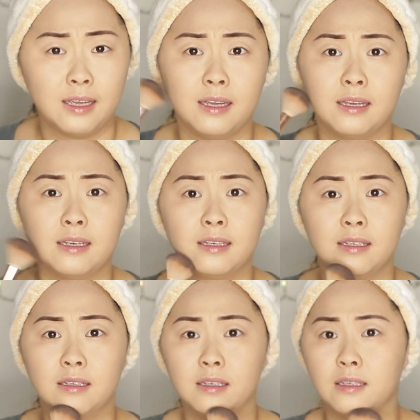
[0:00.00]

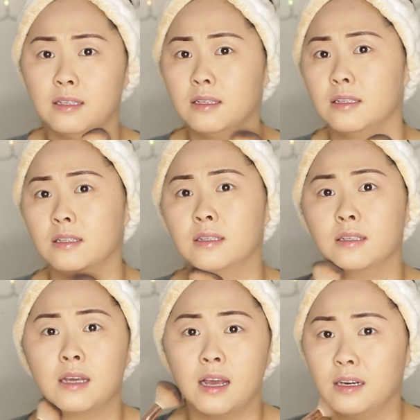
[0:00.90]

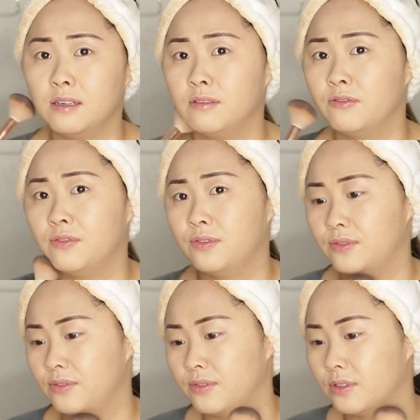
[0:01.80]
is kind of
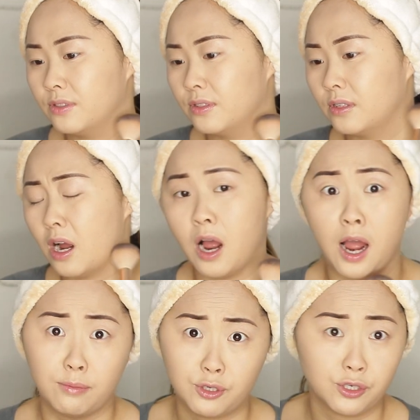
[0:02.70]

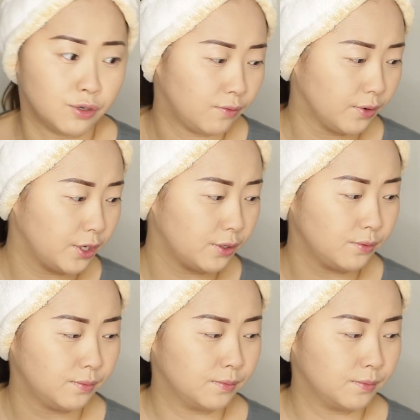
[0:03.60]
optional for you.